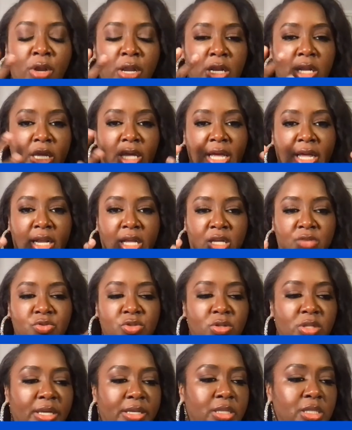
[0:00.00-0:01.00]
And it kind of gives mm.
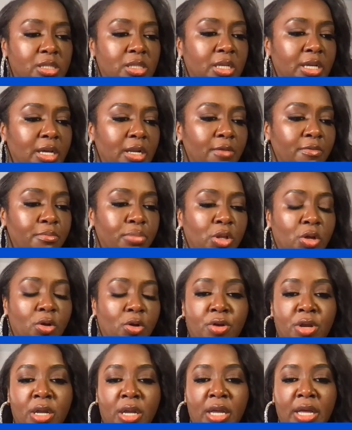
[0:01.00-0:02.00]
you like this kind of
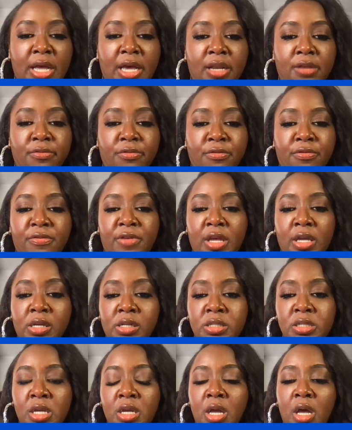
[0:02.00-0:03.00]
blurring kind of effect.